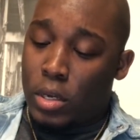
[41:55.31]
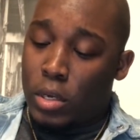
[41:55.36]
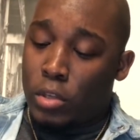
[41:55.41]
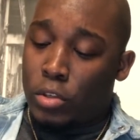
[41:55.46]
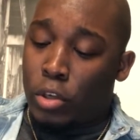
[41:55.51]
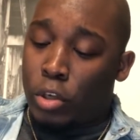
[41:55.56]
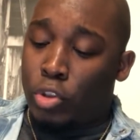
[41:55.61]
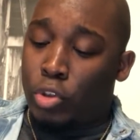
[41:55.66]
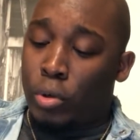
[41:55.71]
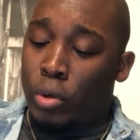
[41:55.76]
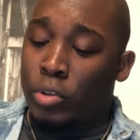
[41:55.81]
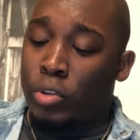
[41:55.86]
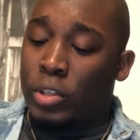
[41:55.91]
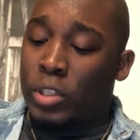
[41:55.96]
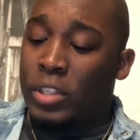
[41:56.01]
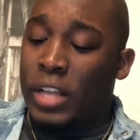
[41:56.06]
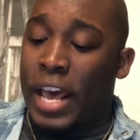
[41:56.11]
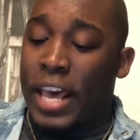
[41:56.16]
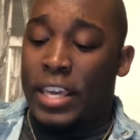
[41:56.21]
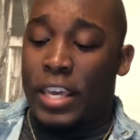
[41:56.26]
So George
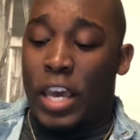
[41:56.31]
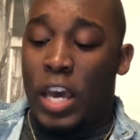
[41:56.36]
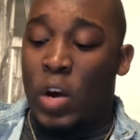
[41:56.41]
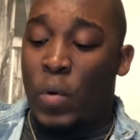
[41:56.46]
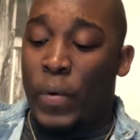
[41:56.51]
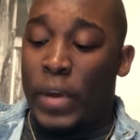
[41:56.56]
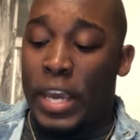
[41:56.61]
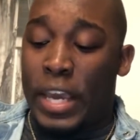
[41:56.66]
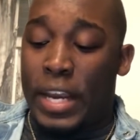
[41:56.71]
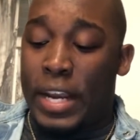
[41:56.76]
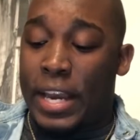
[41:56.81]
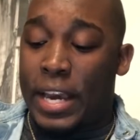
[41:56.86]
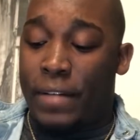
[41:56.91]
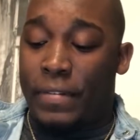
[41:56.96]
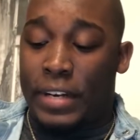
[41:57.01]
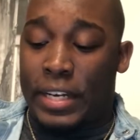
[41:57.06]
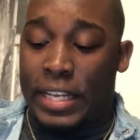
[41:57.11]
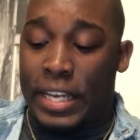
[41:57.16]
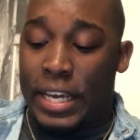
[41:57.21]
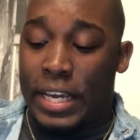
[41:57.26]
just like, yeah, we ain't
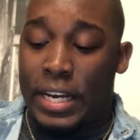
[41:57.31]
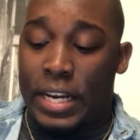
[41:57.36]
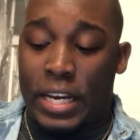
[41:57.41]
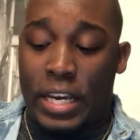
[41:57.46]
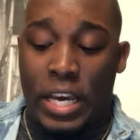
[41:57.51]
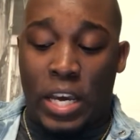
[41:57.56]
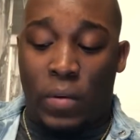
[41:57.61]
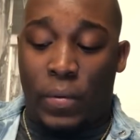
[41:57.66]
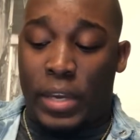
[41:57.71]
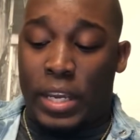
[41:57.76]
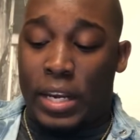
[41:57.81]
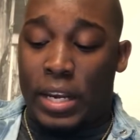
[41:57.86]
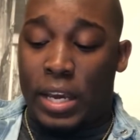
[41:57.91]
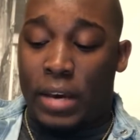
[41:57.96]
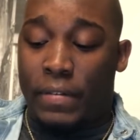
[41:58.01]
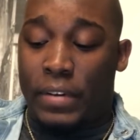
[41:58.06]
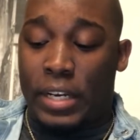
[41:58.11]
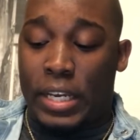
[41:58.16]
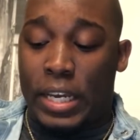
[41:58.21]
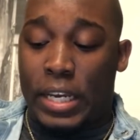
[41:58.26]
never did
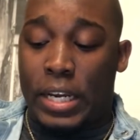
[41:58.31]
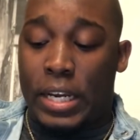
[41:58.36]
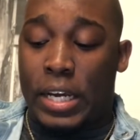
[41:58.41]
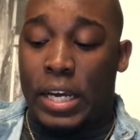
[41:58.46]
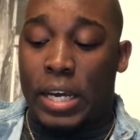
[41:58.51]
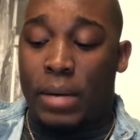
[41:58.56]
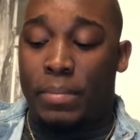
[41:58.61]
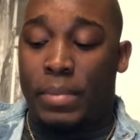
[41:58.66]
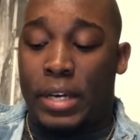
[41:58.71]
nothing.